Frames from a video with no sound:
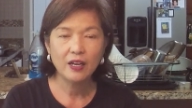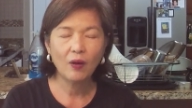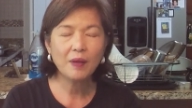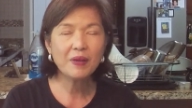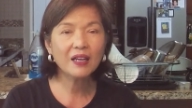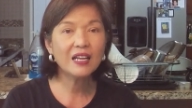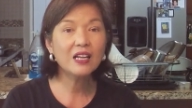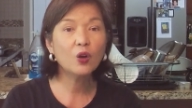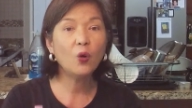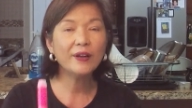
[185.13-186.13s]
Now, I'm not
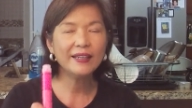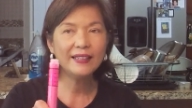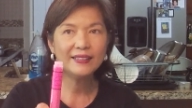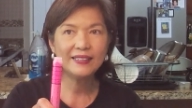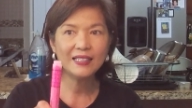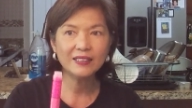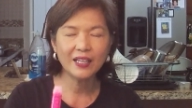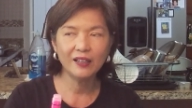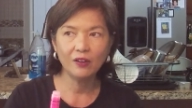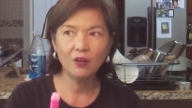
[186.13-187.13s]
going to go in
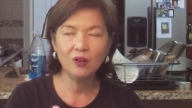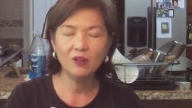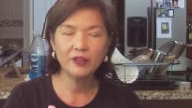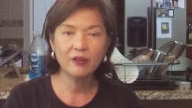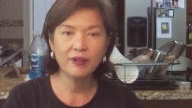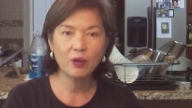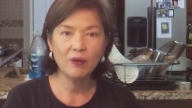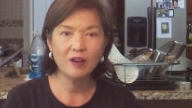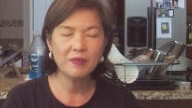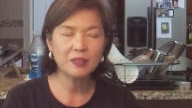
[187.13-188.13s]
detail all the
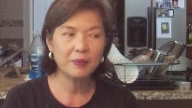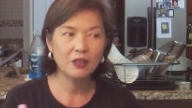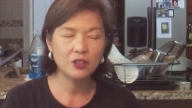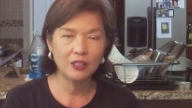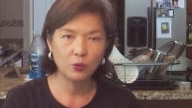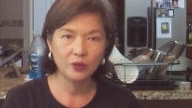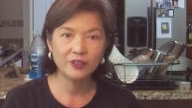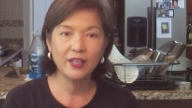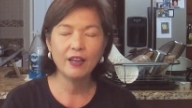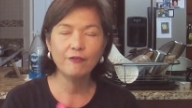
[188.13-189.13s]
requirements because it will
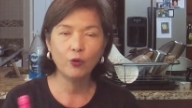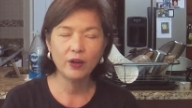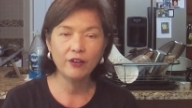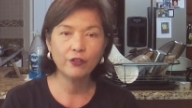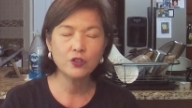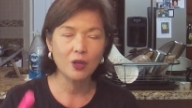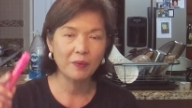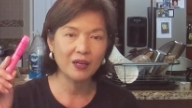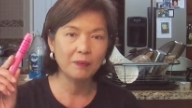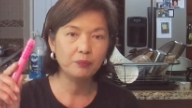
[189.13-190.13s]
take forever. So
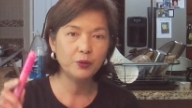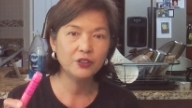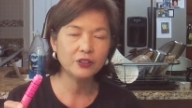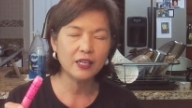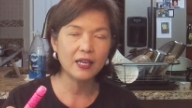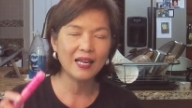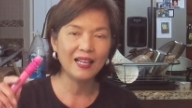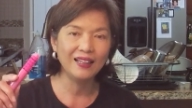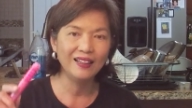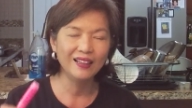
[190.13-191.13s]
I'm going to put
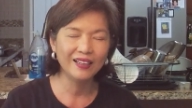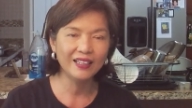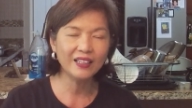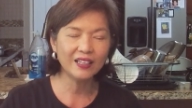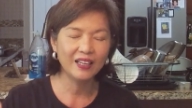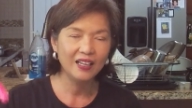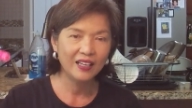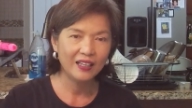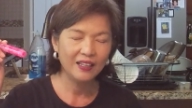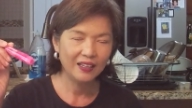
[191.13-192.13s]
a link
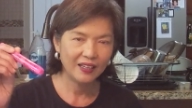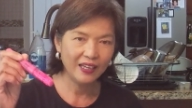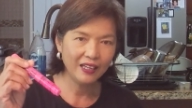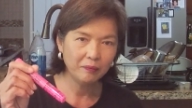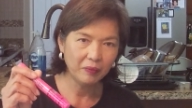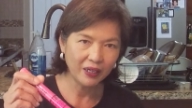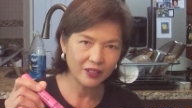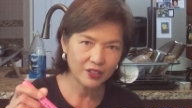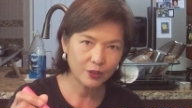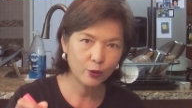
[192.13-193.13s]
in my
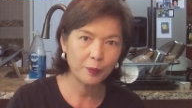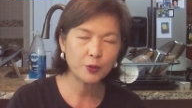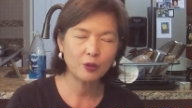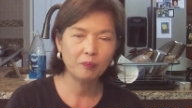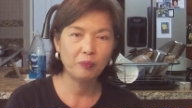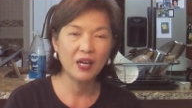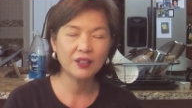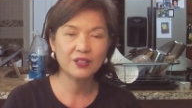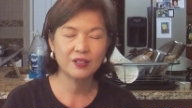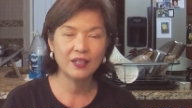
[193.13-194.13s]
description
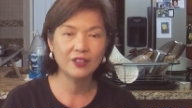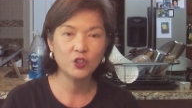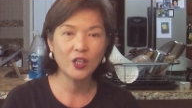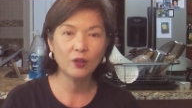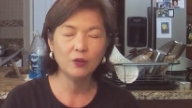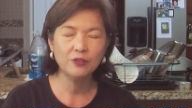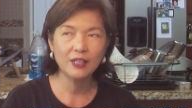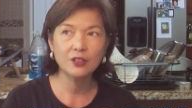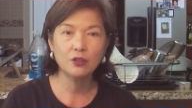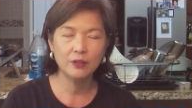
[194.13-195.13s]
box and check on
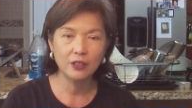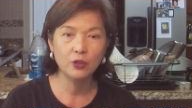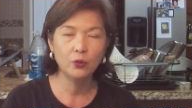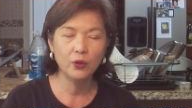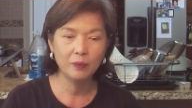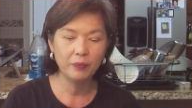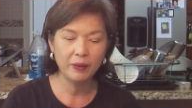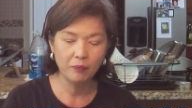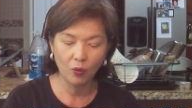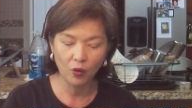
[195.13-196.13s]
that so that you will
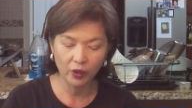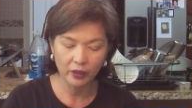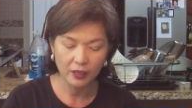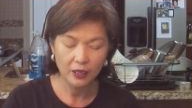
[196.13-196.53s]
be more